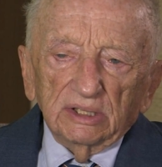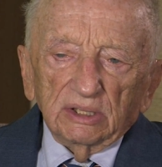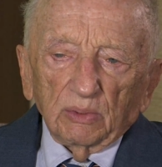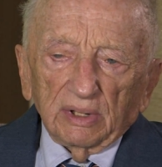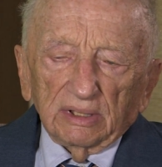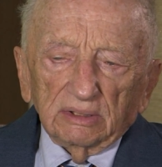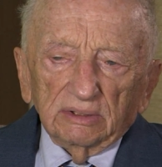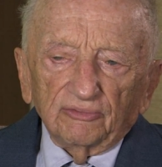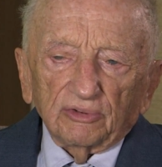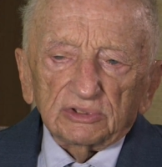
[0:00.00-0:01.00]
Well,
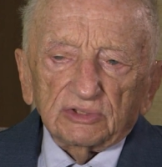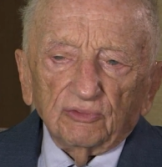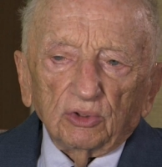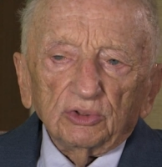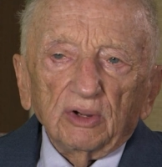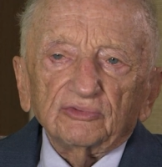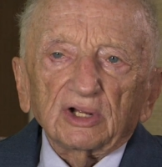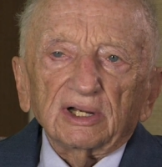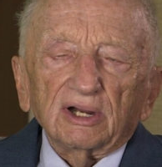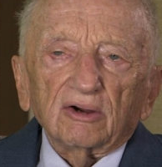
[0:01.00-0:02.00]
first of all, you have to
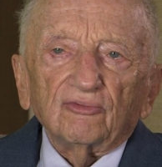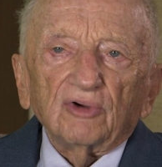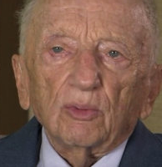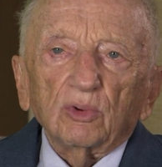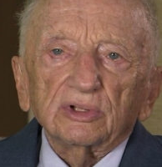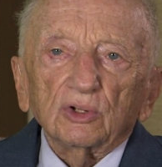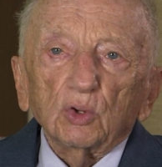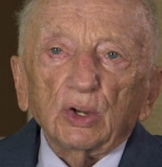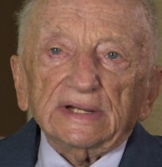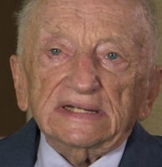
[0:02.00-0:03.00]
clarify what the
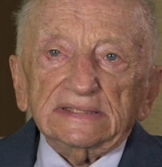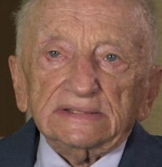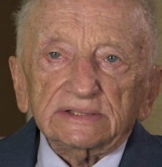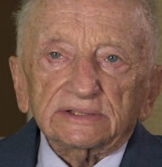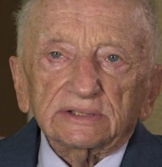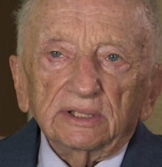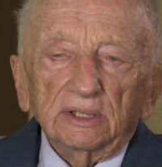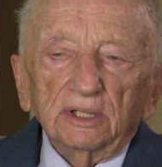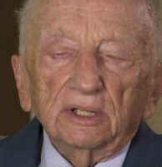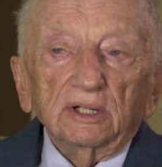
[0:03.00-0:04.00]
law is.
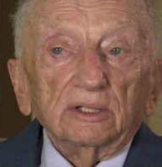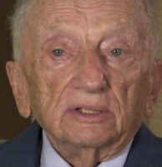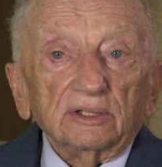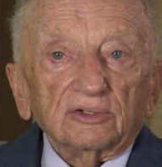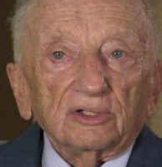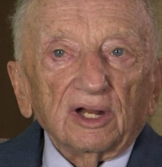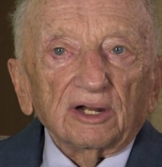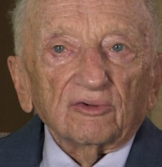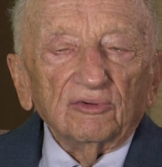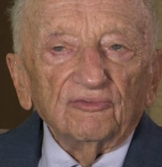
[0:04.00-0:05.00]
There's a lot
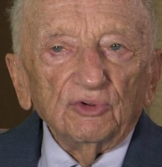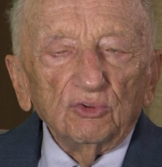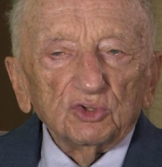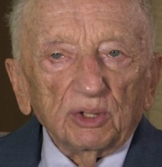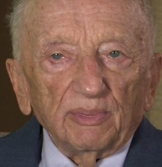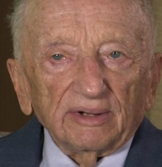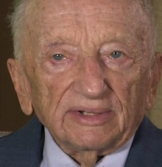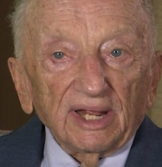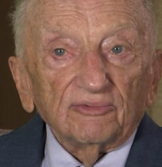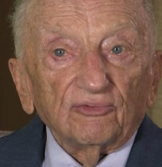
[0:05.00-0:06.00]
of confusion about
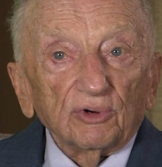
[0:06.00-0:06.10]
that. For